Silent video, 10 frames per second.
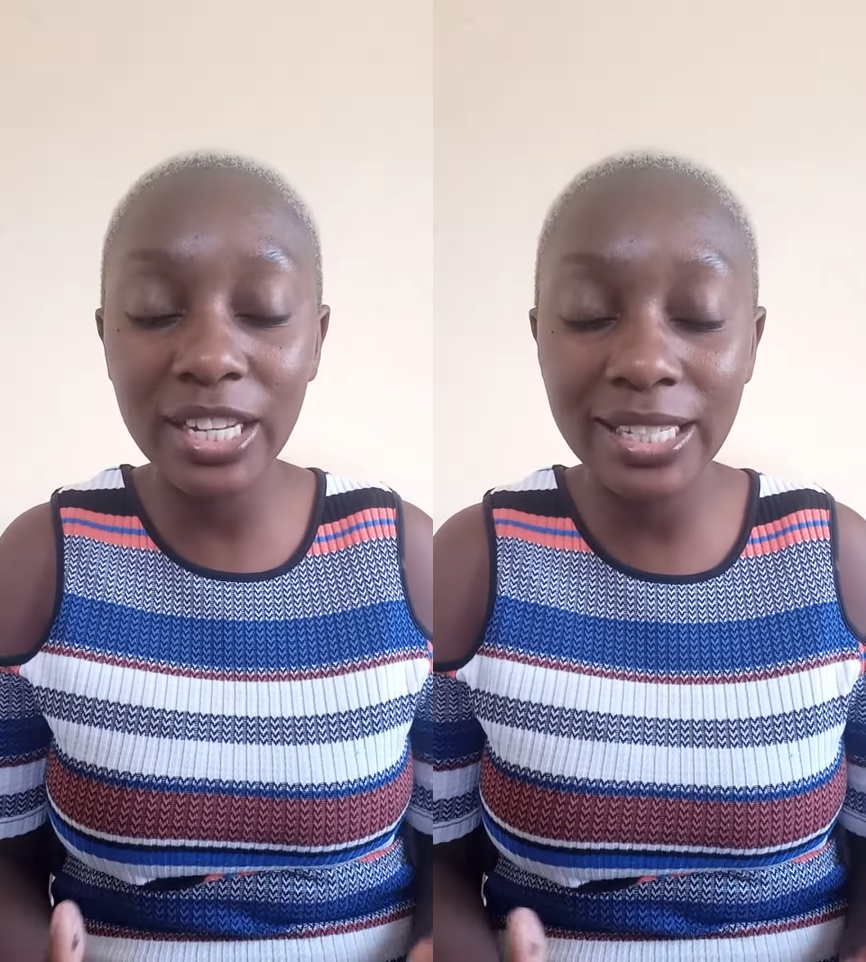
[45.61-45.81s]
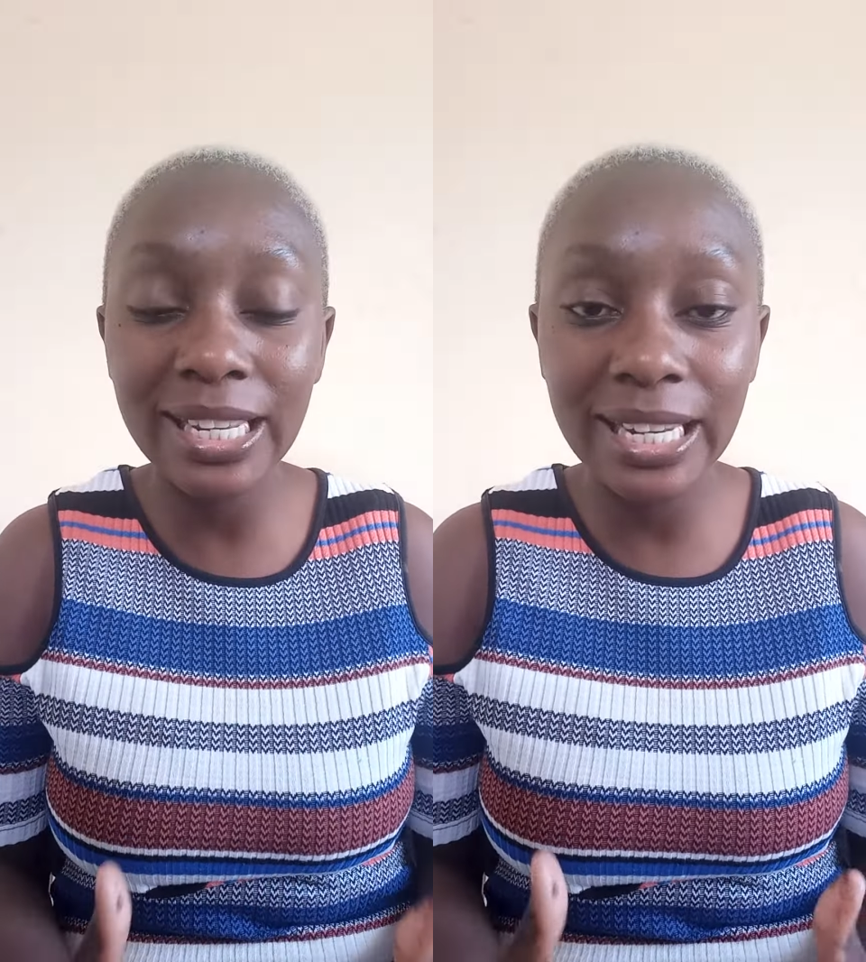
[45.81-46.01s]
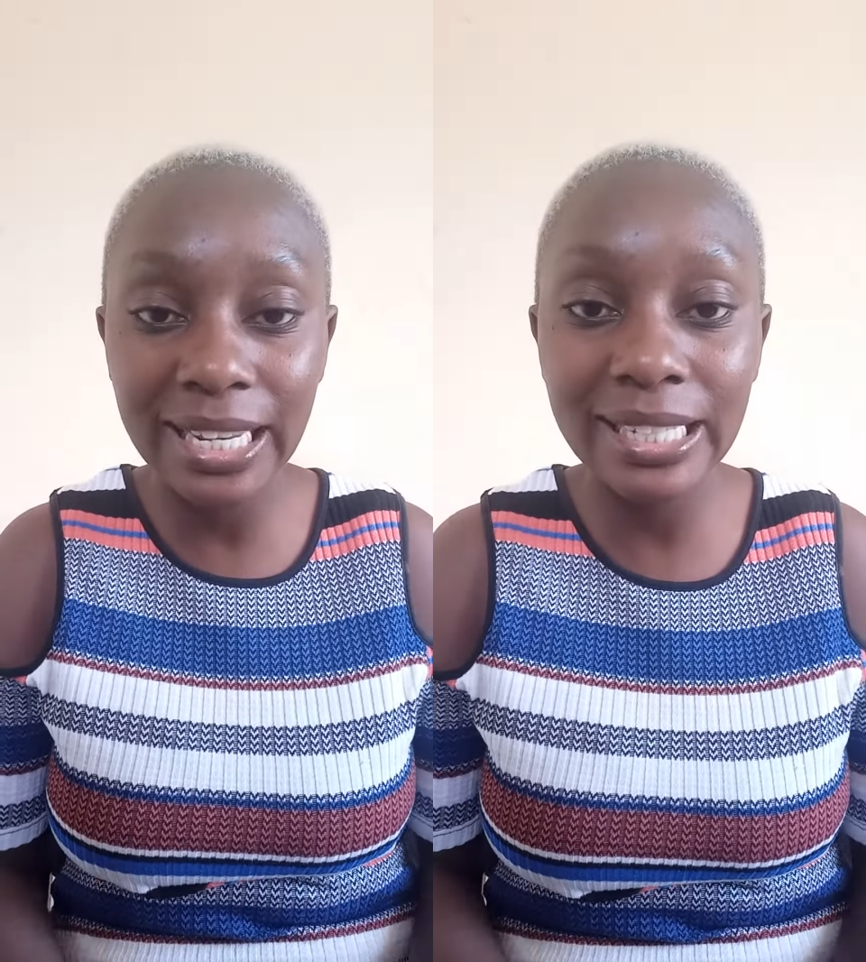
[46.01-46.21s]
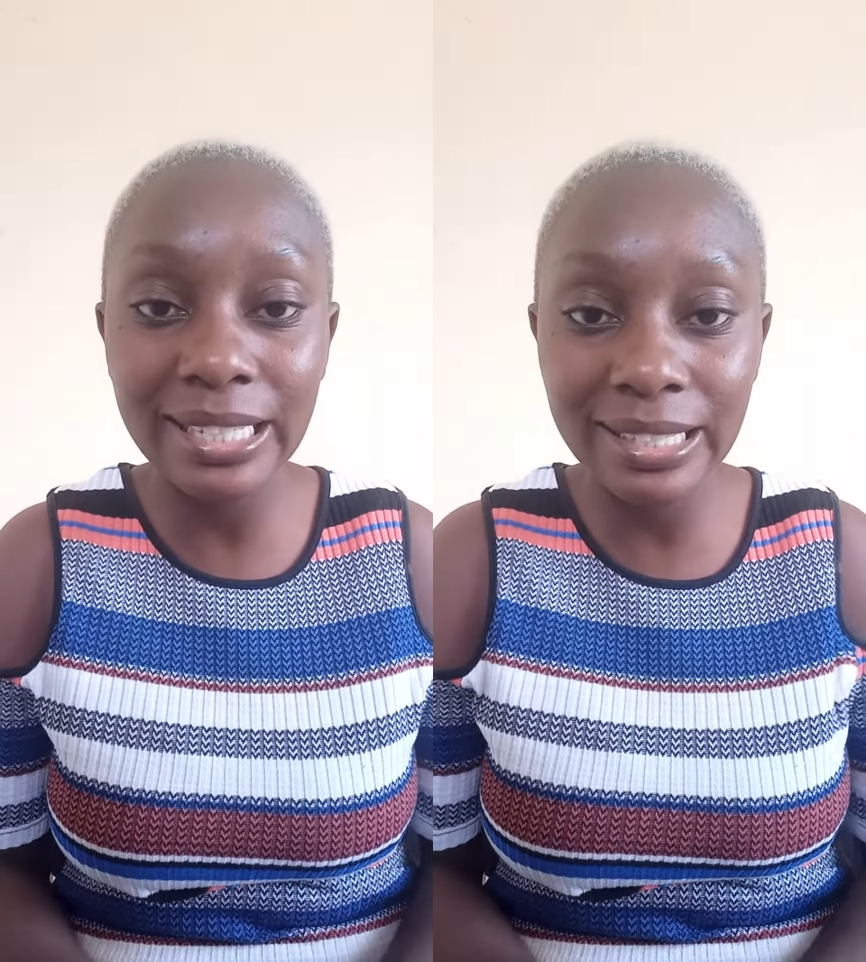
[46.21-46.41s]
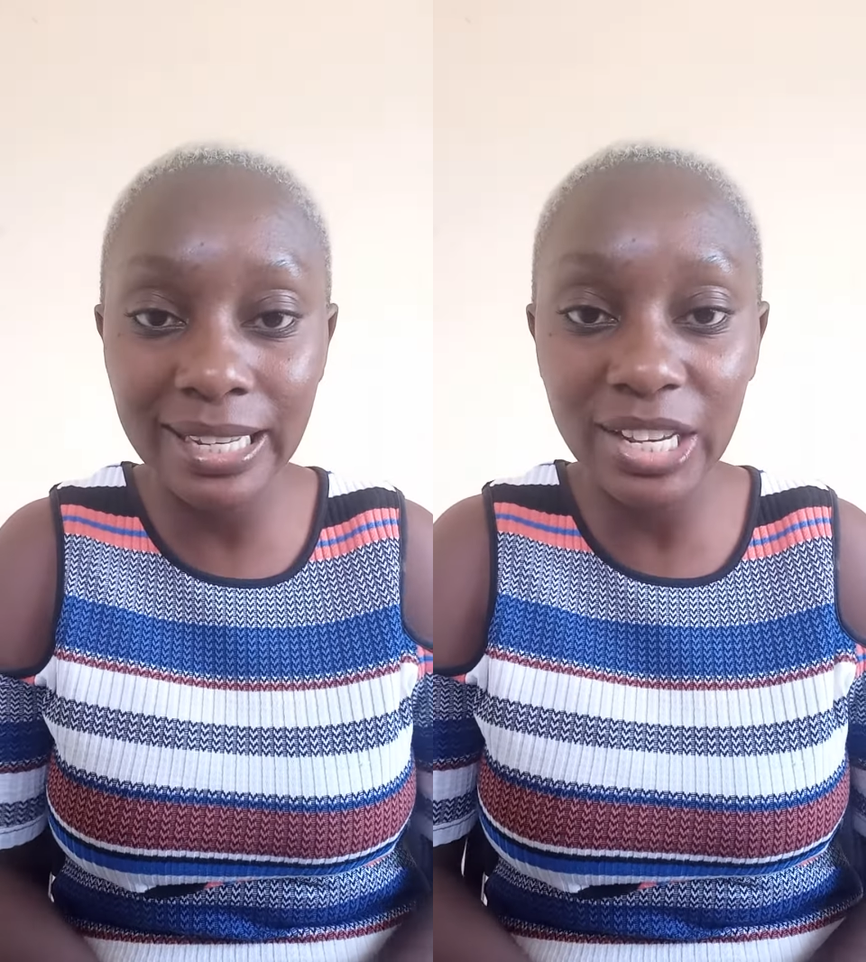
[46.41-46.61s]
at a later
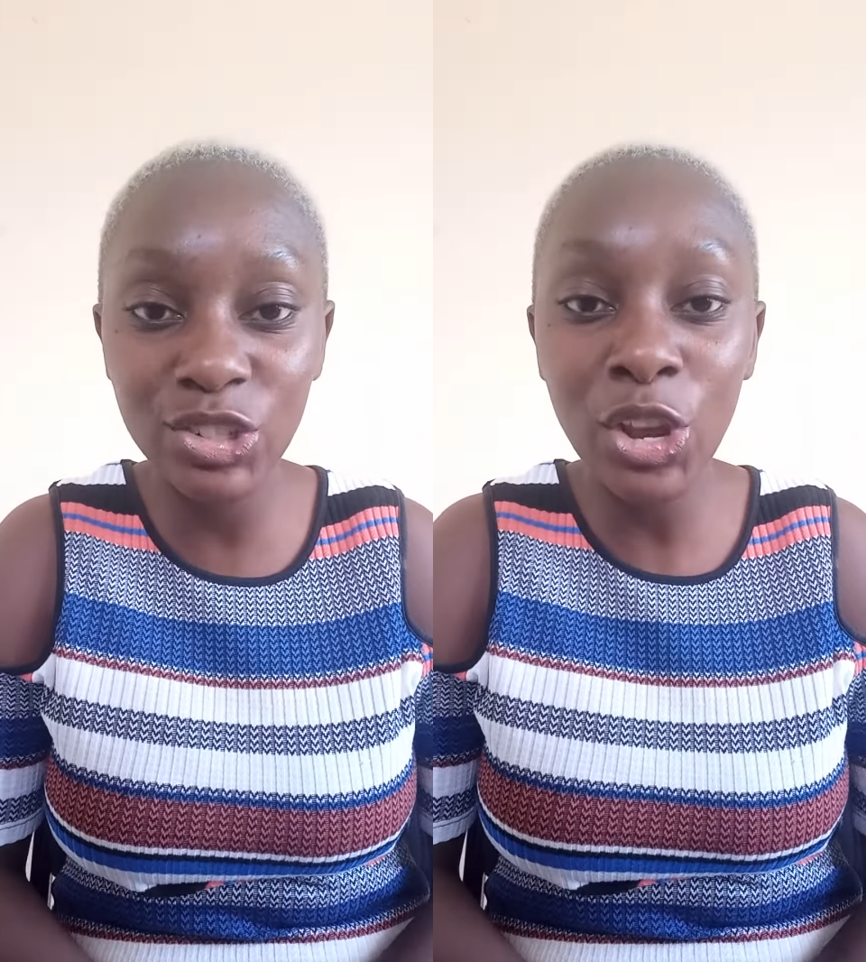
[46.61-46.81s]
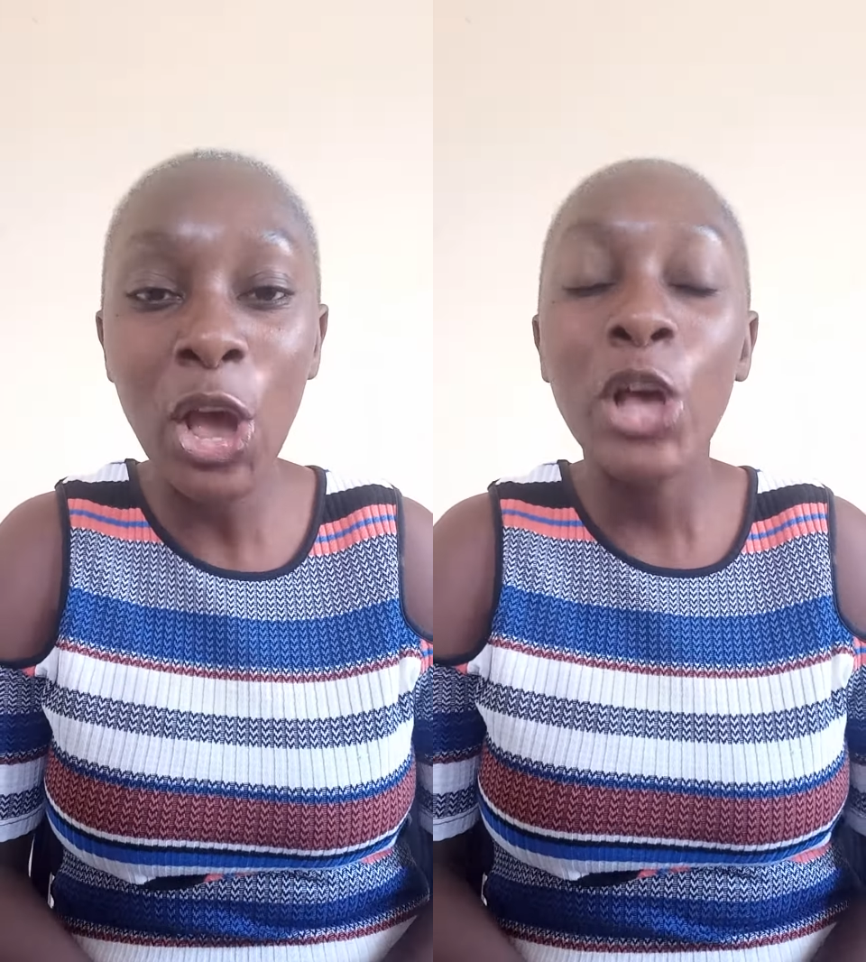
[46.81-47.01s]
stage